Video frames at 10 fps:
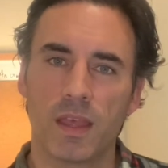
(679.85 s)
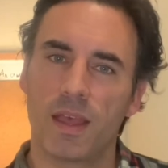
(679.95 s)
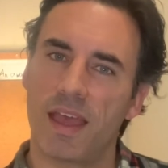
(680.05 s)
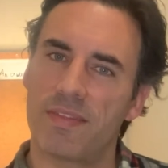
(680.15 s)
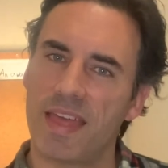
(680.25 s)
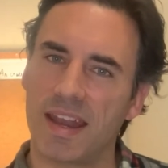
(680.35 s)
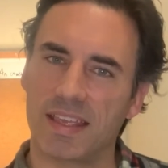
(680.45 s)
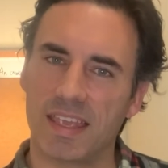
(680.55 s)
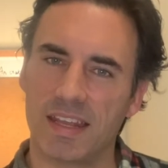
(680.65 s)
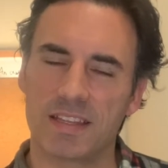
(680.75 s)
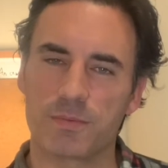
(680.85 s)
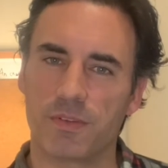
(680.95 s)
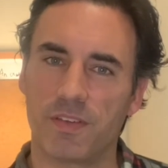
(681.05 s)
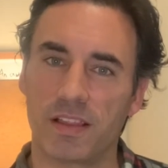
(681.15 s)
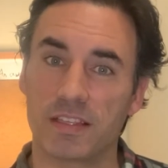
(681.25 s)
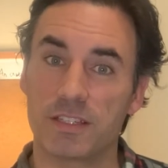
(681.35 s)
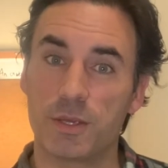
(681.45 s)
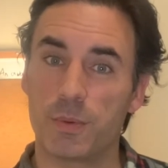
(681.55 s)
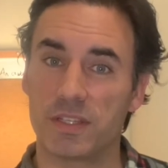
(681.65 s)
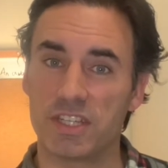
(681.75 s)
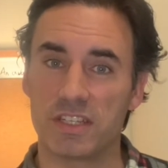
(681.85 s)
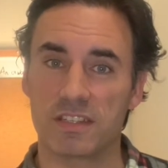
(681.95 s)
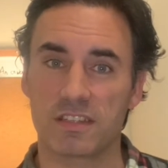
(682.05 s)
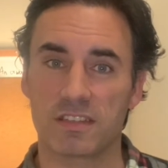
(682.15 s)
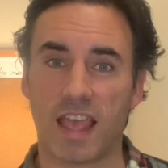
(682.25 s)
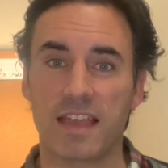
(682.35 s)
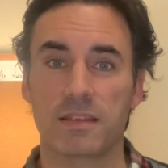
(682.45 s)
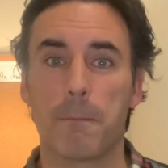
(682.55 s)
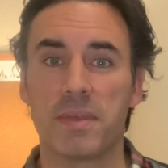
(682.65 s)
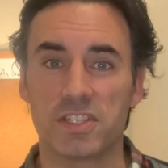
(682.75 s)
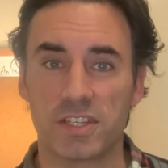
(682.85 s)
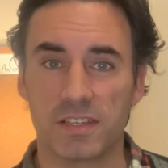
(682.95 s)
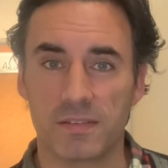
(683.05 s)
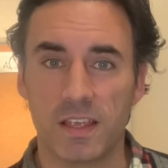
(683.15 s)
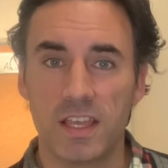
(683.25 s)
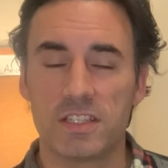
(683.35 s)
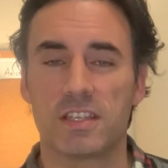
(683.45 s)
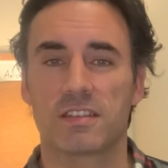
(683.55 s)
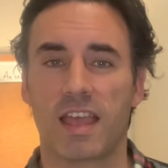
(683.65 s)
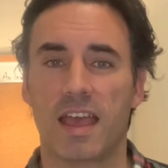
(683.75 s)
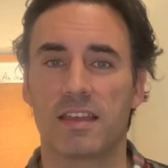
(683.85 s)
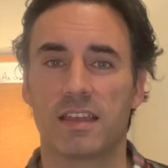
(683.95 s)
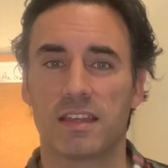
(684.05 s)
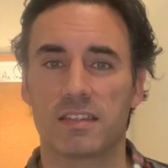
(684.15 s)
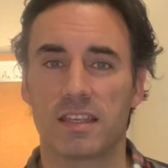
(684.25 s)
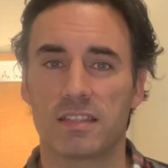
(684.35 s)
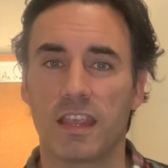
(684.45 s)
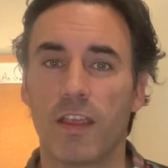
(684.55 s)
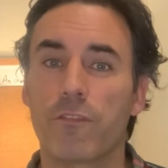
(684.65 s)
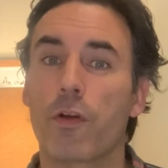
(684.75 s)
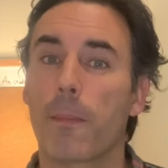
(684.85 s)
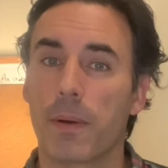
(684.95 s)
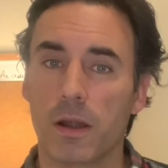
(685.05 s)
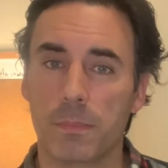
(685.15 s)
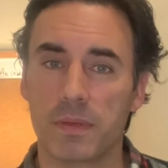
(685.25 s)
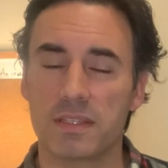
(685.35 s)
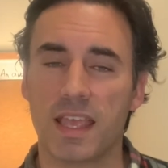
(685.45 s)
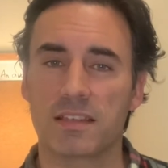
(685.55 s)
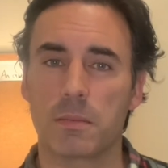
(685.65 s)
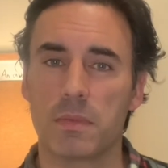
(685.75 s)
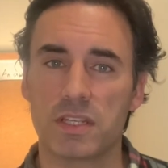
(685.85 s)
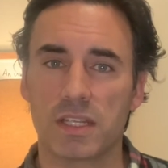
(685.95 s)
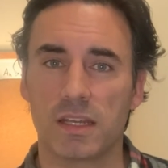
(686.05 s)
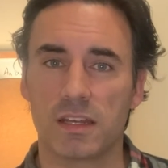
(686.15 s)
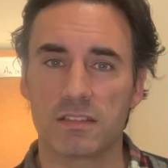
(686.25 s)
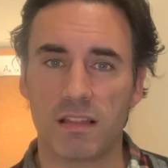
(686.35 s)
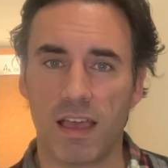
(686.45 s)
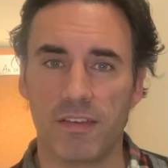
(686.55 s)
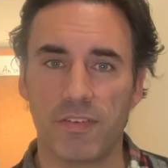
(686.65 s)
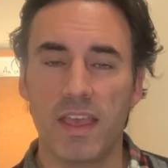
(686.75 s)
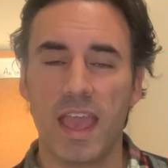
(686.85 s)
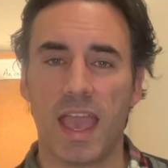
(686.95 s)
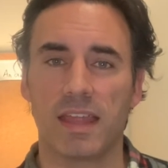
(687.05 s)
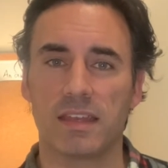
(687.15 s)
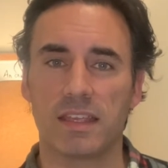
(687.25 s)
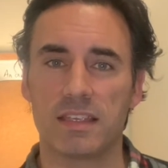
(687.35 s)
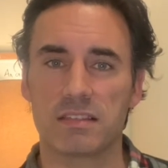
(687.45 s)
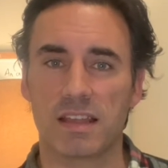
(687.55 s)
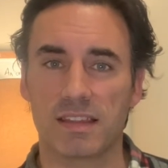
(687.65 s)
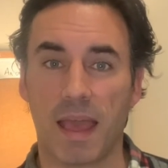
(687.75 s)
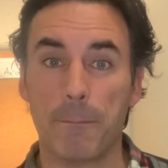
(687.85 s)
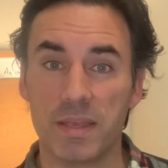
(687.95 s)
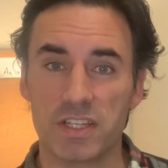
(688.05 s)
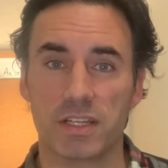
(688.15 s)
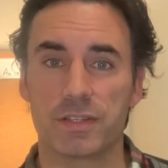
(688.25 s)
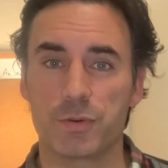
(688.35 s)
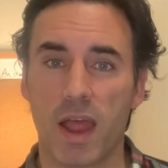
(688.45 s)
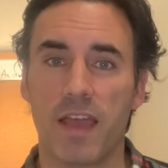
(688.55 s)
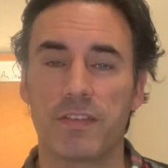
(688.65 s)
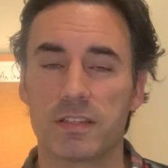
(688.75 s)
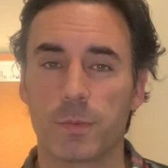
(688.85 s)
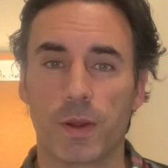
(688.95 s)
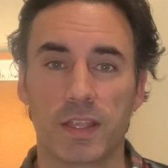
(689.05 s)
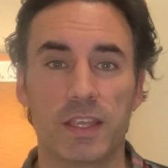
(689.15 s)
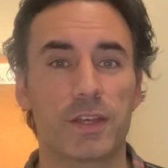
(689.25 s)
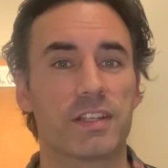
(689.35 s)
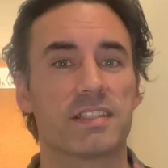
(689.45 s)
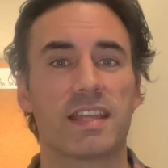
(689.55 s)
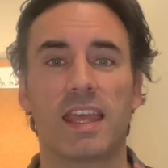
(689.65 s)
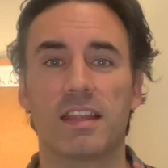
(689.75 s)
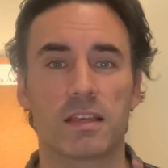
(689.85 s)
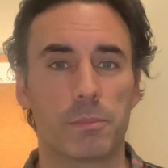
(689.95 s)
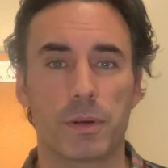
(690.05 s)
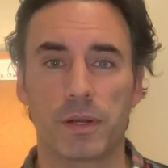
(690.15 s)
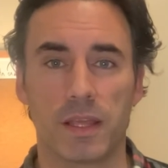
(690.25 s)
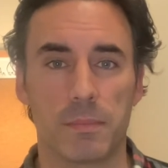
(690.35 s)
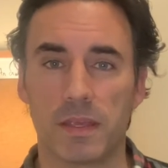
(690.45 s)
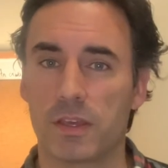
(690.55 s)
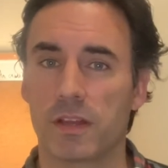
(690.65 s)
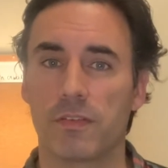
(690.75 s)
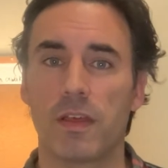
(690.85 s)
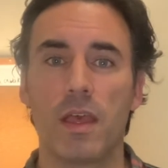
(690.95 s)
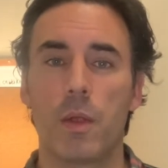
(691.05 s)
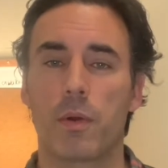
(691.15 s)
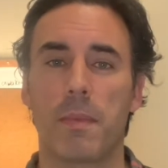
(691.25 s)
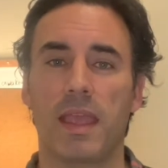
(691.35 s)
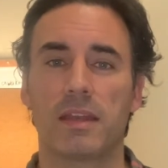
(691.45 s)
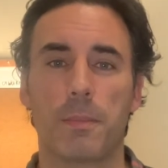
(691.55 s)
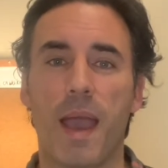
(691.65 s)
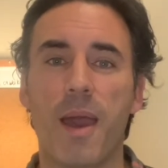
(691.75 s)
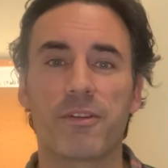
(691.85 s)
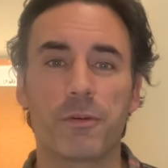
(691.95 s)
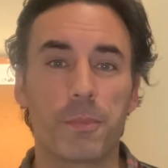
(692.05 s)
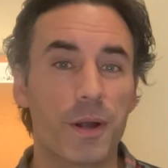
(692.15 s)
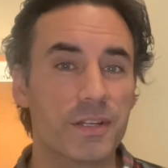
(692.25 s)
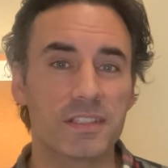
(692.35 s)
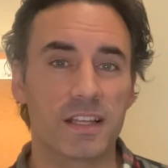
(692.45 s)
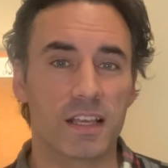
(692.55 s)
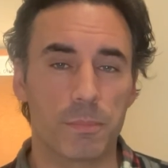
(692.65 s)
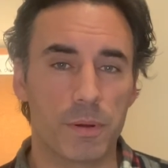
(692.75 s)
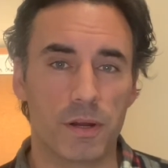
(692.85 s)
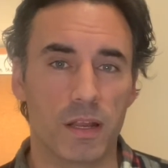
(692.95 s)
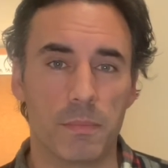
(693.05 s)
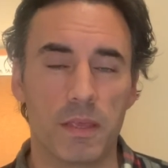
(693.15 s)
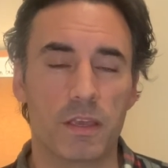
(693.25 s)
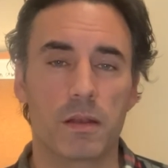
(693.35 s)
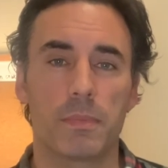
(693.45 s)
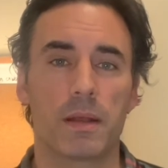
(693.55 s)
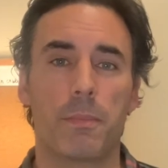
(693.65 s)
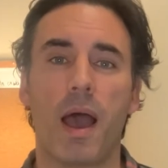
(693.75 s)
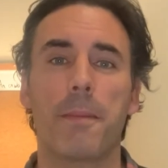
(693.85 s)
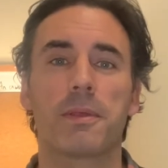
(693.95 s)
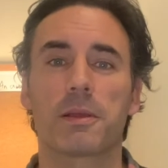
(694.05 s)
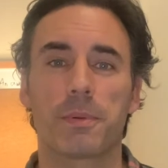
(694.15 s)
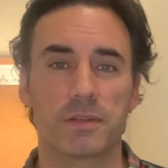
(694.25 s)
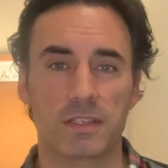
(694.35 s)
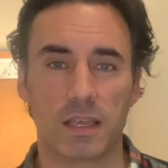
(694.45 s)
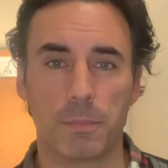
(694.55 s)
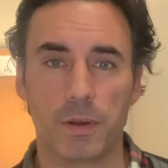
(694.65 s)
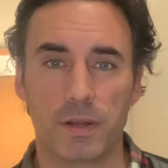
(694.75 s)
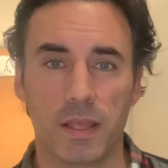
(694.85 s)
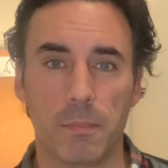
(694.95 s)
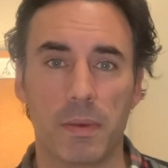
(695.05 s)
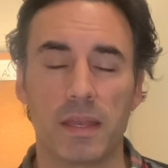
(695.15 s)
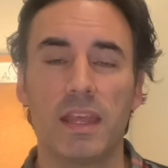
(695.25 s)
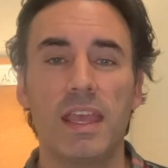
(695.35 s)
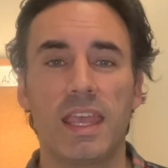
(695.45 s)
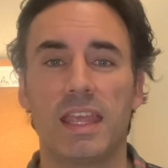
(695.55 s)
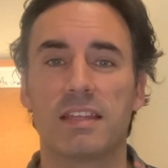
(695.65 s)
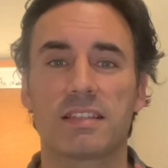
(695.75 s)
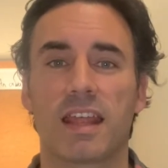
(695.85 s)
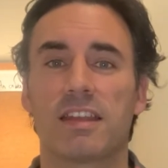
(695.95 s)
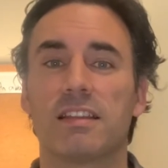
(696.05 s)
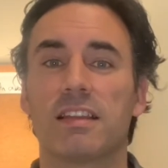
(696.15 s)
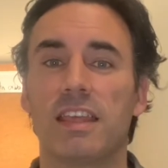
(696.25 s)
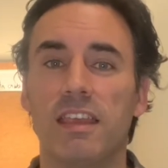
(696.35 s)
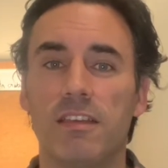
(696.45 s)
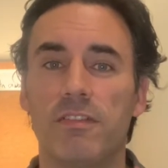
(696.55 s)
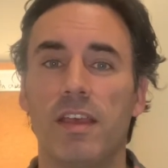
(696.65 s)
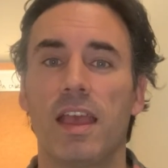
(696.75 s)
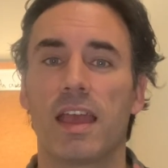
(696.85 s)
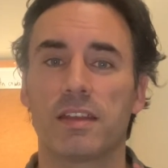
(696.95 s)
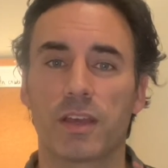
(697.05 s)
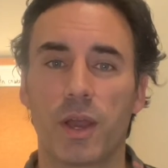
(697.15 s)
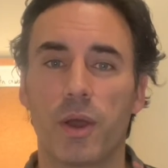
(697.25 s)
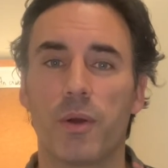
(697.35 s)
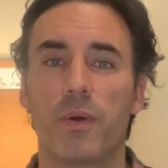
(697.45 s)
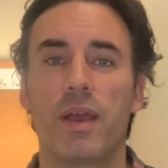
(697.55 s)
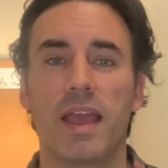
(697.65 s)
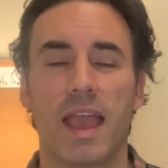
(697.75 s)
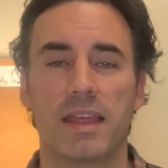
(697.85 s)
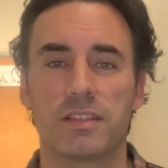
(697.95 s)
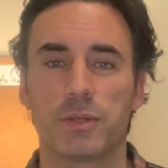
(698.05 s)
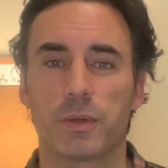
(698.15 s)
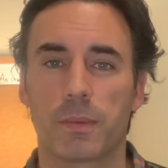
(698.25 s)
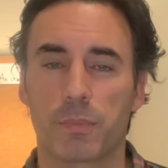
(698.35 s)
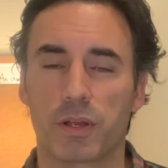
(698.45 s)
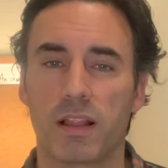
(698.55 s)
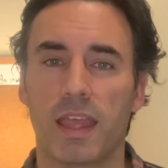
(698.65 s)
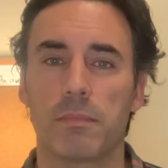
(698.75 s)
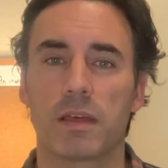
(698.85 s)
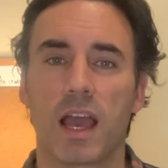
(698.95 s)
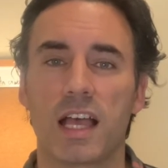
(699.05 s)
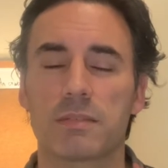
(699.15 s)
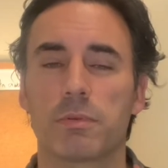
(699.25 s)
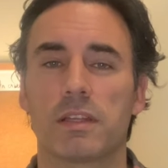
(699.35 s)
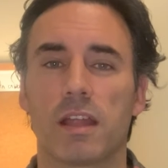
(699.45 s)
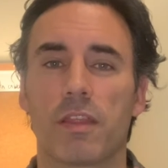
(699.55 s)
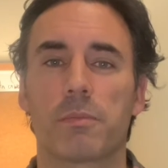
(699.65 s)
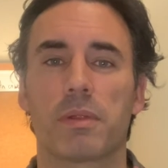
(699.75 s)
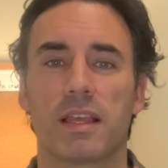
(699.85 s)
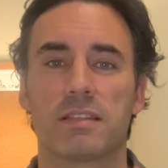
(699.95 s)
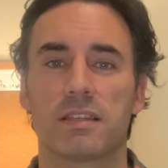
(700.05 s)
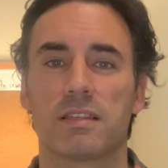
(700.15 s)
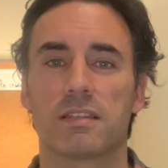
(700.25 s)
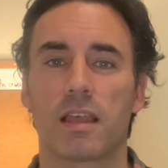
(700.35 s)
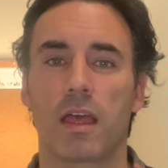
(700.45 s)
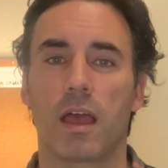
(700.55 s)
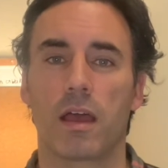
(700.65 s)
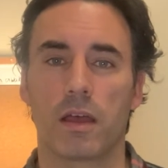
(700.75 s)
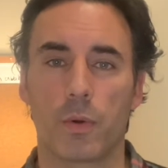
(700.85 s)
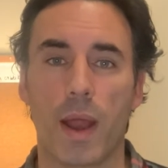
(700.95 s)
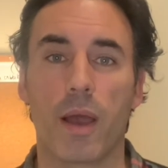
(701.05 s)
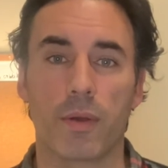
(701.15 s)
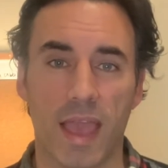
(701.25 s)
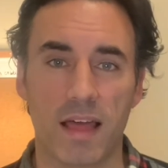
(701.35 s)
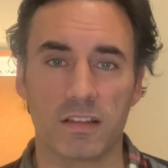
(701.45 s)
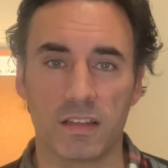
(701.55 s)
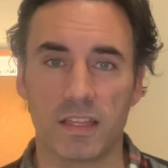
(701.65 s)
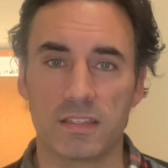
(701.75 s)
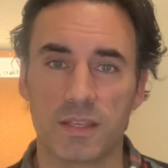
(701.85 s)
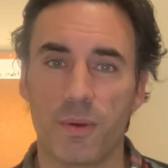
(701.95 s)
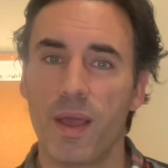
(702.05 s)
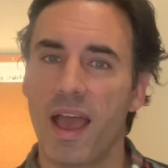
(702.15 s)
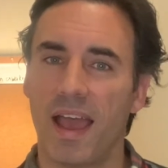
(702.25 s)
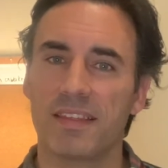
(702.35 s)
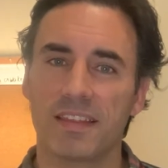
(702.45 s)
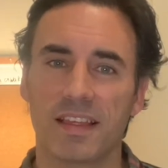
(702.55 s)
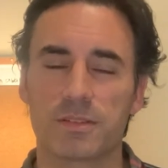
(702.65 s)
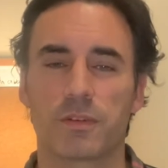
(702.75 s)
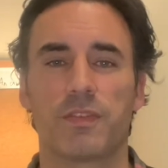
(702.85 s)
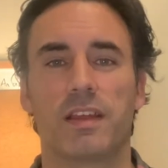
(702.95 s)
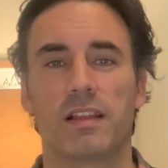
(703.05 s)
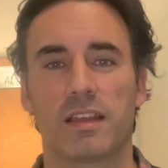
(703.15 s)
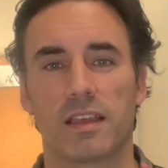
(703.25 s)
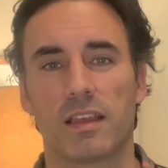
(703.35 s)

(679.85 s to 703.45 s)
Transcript: And that again is revealing too when Jesus has a mission. Jesus is here for a purpose. He has a mission in his life, and he's letting that mission drive his work. He could have stayed in Capernaum. He could have remained a powerful person in Capernaum. He could have been a popular person in Capernaum, but he decided to leave and to go and to proclaim the gospel in other places around Galilee. So I think that's revealing.